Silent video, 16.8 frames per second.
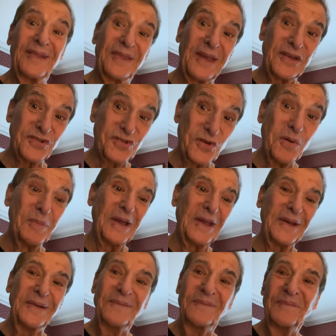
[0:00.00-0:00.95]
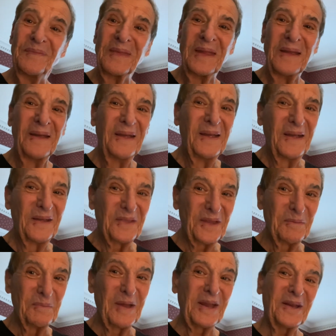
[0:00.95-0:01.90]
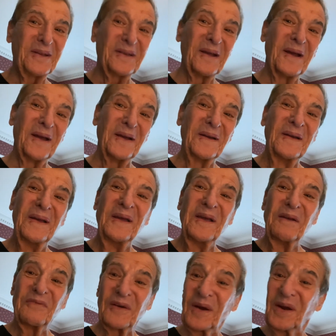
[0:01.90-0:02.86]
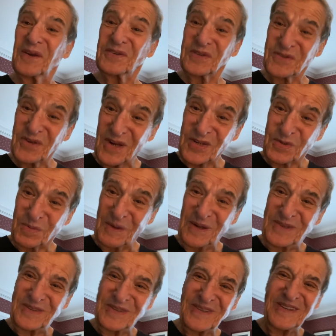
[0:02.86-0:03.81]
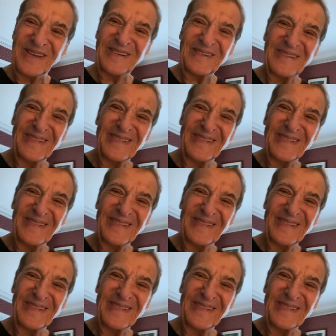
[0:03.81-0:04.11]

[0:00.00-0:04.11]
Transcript: They zoom in, they make various adjustments.